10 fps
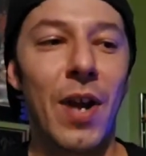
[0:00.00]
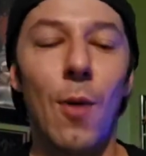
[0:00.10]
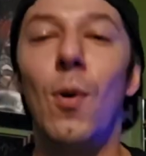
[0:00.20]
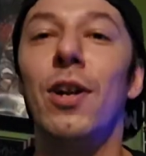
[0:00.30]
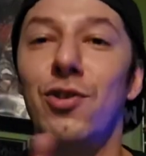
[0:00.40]

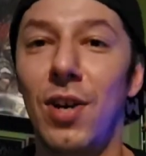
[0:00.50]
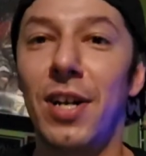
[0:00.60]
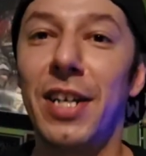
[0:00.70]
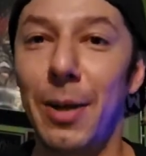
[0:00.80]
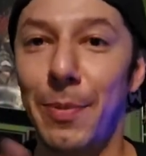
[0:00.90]
I want to try
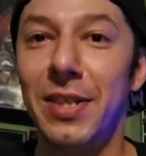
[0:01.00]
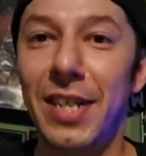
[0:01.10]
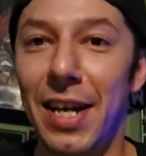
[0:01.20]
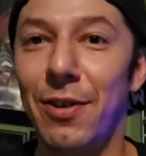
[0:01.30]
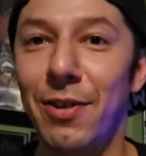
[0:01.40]
to keep it
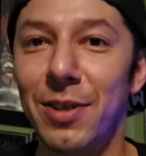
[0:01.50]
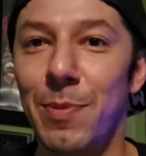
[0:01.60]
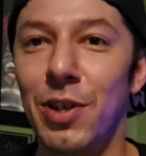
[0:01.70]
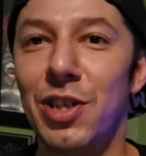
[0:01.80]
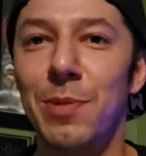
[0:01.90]
together as
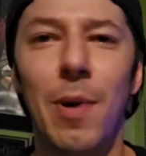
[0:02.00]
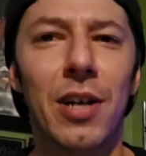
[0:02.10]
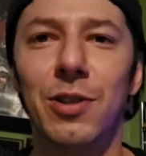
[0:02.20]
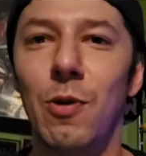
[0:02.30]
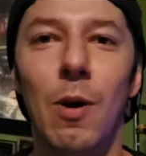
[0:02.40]
much as
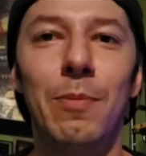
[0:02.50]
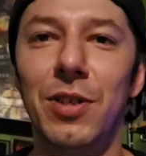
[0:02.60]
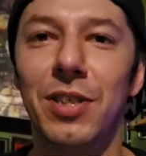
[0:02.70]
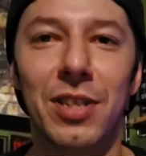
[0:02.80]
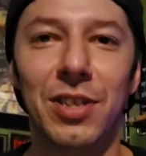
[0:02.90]
possible. I'm
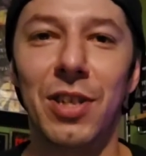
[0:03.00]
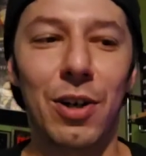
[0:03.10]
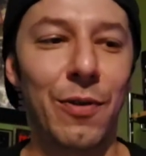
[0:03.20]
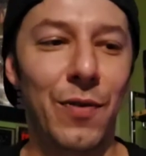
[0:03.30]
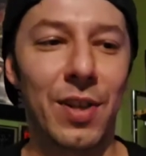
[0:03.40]
just a
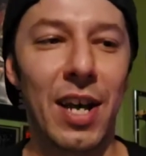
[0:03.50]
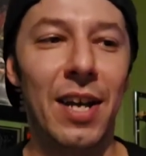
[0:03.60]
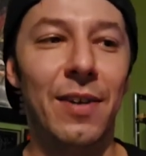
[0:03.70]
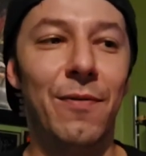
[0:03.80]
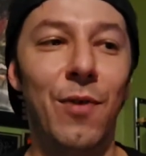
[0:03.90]
sucker for
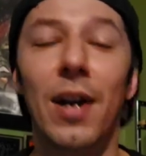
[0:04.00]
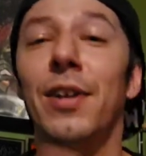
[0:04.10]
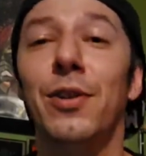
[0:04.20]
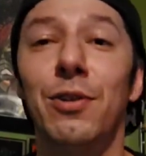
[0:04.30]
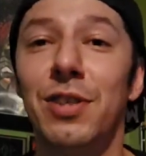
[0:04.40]
that. And
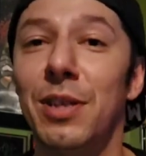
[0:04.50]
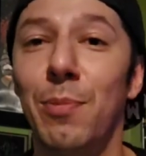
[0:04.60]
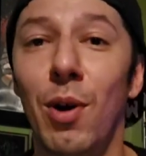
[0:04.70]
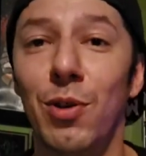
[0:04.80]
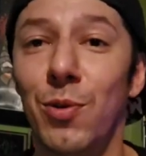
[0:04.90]
Friday the
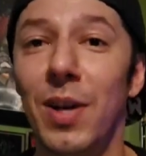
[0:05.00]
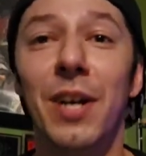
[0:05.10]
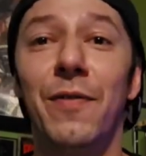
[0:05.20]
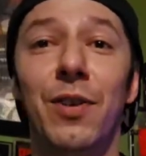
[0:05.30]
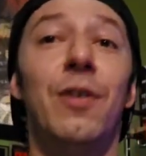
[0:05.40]
13th, part
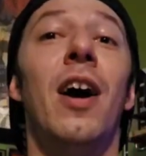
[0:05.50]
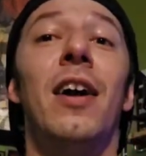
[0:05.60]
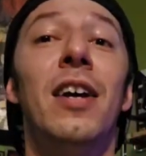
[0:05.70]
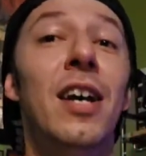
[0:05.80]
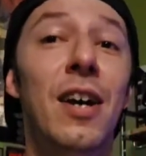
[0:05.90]
three, if you're
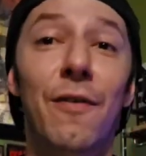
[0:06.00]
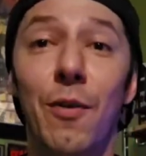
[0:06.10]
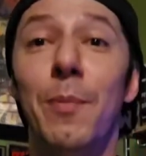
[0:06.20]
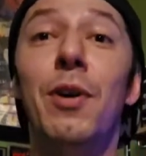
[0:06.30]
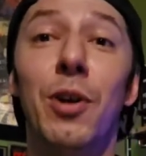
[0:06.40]
not
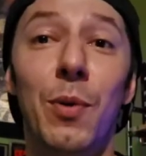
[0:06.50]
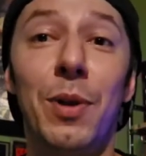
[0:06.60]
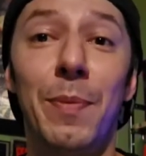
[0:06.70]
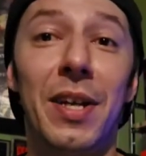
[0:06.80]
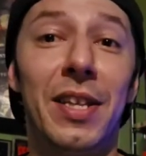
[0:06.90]
familiar
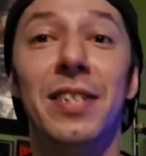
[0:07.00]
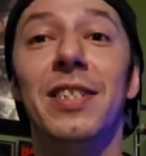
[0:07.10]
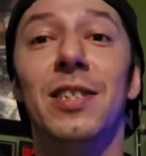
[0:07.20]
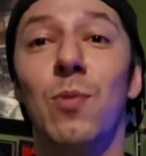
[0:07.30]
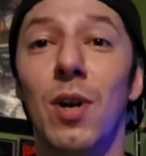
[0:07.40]
with me,
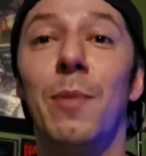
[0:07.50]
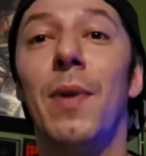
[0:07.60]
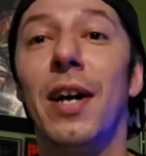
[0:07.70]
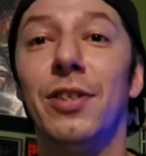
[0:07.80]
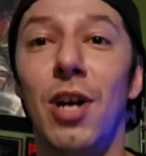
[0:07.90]
this is one of
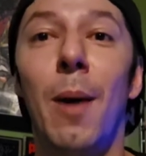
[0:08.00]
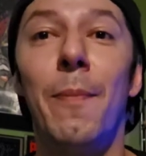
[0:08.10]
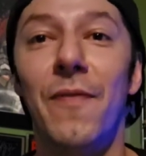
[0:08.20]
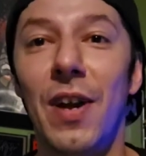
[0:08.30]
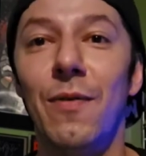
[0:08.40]
my
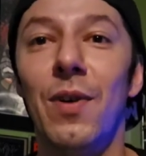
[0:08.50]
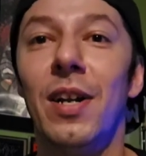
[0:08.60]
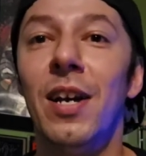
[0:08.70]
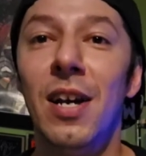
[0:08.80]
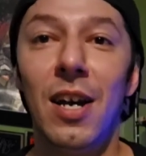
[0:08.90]
top
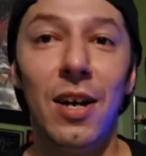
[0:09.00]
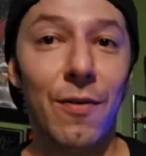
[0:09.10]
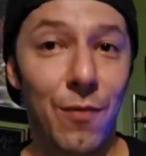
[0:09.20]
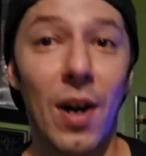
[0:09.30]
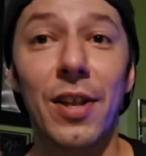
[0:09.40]
favorite
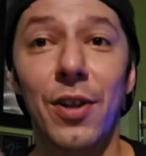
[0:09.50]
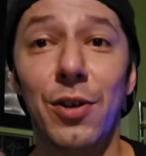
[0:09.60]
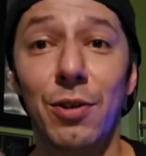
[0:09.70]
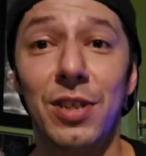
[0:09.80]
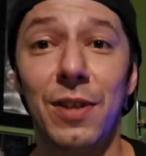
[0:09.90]
Friday the
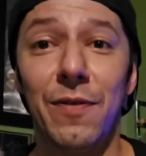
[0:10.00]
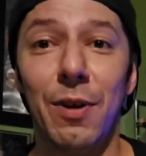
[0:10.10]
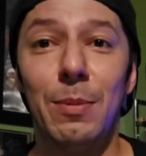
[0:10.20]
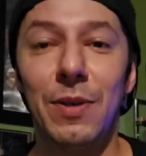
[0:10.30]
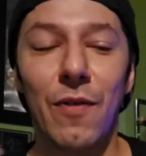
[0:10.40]
13th
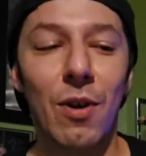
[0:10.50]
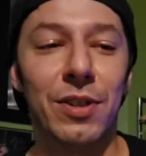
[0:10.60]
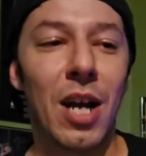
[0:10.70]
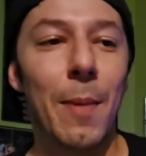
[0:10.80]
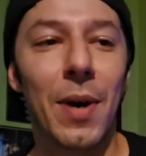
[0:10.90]
films of all
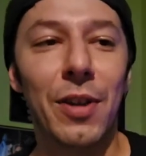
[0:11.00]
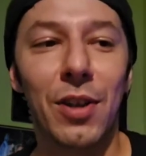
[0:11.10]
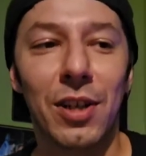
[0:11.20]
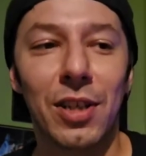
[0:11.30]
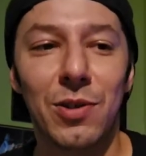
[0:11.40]
time. And I
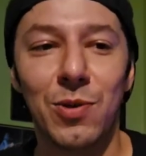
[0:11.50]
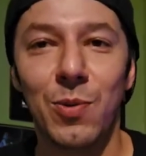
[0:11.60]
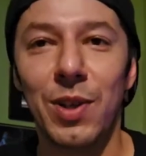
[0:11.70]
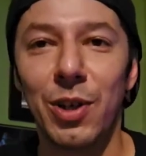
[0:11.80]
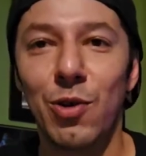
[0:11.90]
thought this was
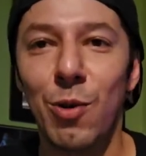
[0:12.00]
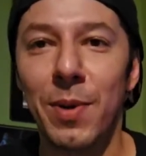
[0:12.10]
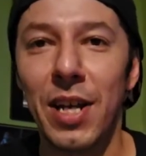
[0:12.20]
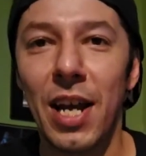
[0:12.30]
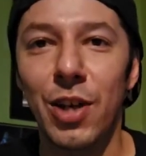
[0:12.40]
really cool.
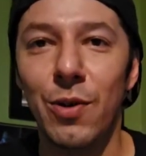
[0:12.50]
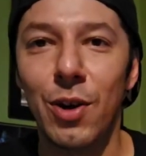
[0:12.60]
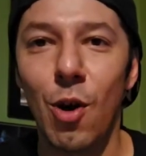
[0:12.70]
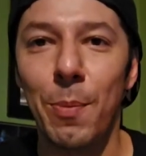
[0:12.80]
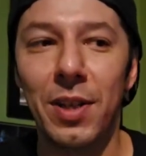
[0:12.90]
But yeah, you
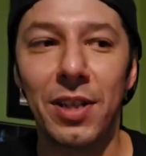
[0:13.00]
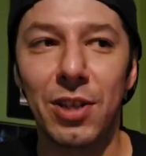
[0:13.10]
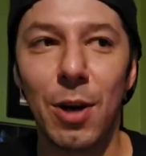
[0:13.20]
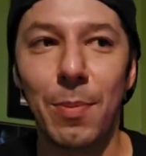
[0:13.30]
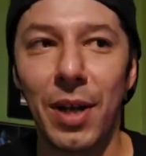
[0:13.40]
can open
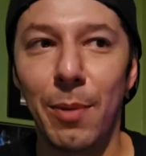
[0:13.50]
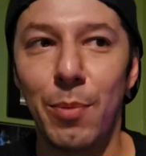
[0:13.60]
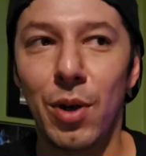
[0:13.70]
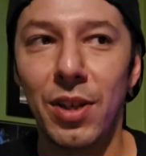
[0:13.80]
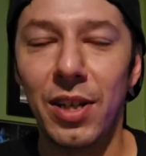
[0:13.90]
this up like a
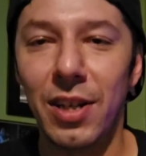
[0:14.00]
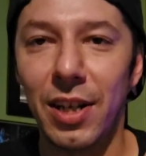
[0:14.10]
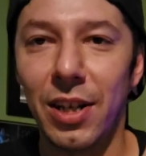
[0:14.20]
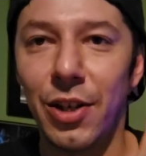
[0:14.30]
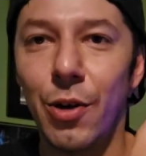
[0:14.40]
booklet,
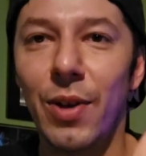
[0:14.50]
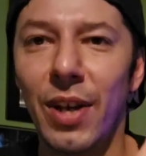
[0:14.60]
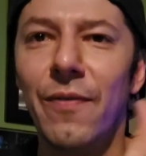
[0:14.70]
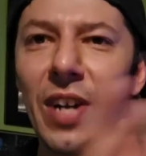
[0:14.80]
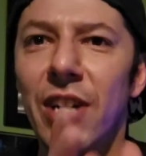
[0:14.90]
like, you know,
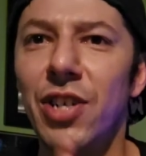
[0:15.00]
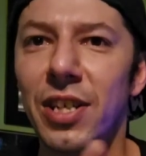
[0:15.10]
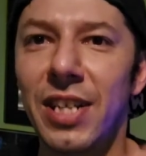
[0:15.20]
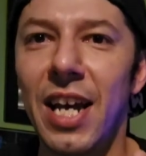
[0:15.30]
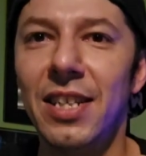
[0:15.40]
like a
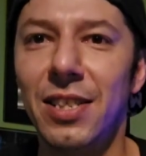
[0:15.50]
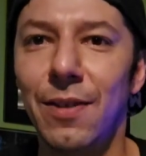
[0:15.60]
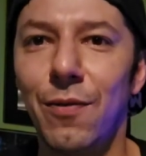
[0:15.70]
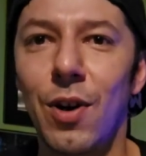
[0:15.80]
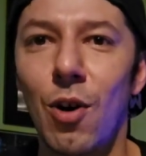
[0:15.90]
VHS case.
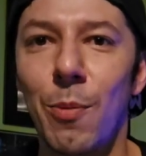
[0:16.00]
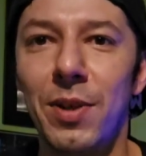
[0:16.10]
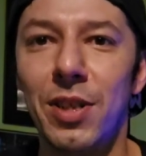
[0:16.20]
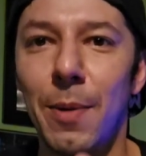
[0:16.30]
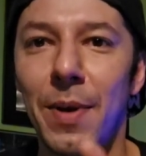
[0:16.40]
The front
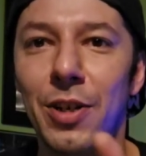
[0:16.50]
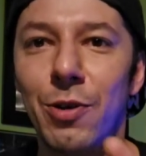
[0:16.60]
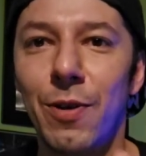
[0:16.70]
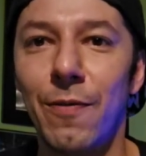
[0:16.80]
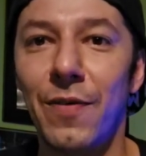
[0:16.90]
opens up and
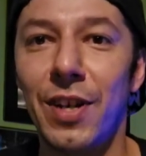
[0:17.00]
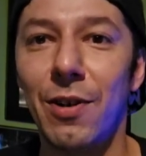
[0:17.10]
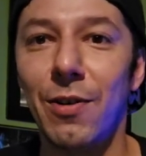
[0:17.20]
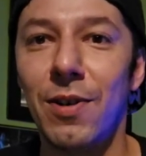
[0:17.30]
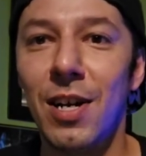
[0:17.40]
you can
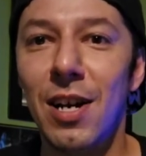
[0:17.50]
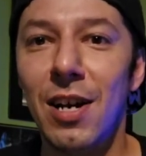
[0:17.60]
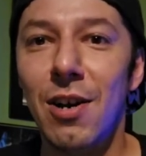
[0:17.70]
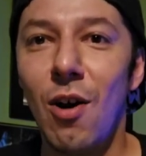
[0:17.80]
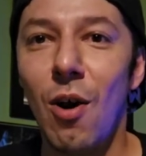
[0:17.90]
feel
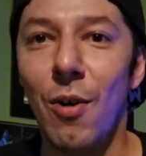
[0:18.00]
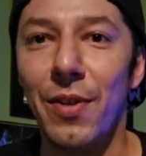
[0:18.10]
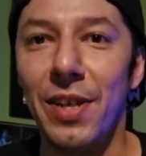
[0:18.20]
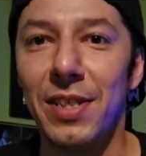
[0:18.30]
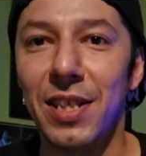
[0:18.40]
all
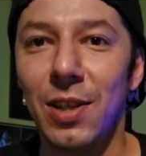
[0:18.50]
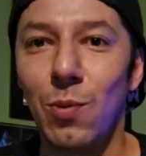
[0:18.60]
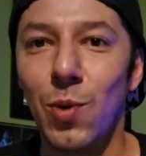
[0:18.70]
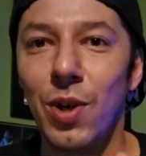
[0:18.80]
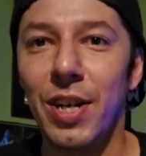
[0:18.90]
this and the
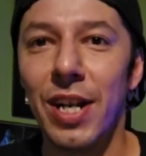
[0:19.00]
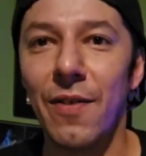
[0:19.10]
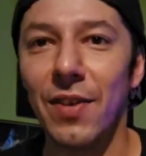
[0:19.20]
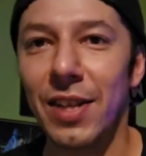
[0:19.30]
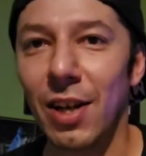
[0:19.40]
wood and
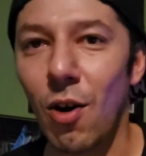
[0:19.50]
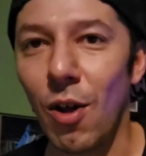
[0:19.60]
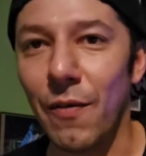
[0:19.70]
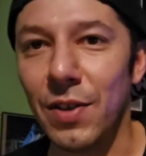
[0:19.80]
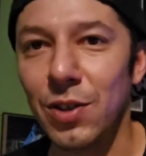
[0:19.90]
everything.
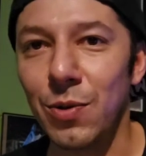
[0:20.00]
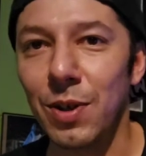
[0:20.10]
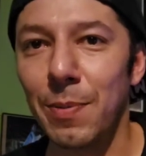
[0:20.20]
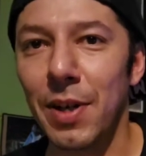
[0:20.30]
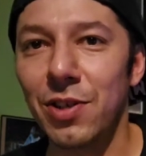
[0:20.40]
All of it's
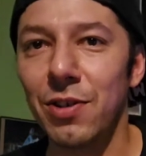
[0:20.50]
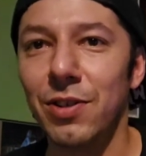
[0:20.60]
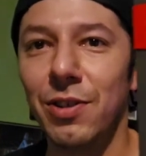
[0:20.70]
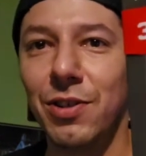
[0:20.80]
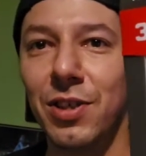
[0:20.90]
three
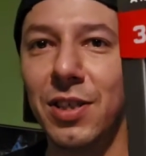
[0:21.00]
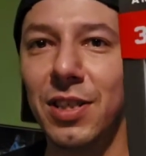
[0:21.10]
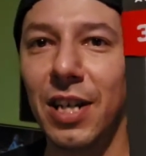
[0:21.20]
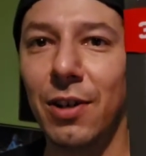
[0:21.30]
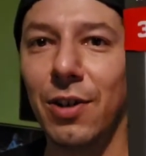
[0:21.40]
dimensional. So
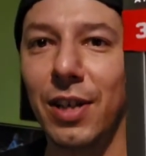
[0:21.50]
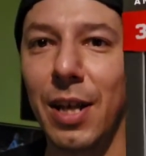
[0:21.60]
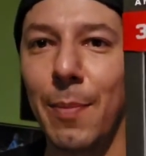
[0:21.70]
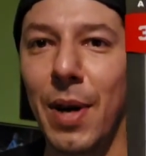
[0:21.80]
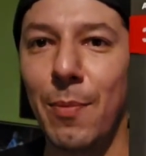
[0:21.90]
just take a look at
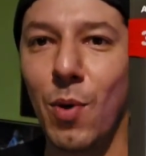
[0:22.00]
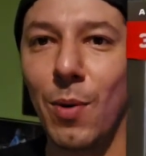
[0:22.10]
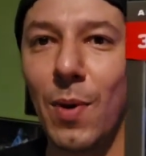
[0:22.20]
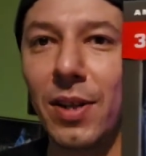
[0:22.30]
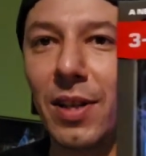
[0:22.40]
that bad
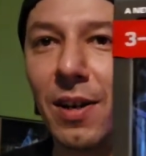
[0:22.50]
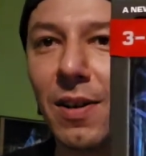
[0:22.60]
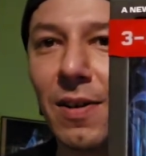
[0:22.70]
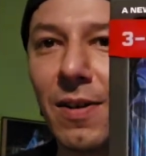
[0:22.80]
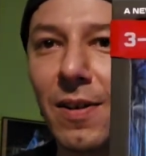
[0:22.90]
boy right there.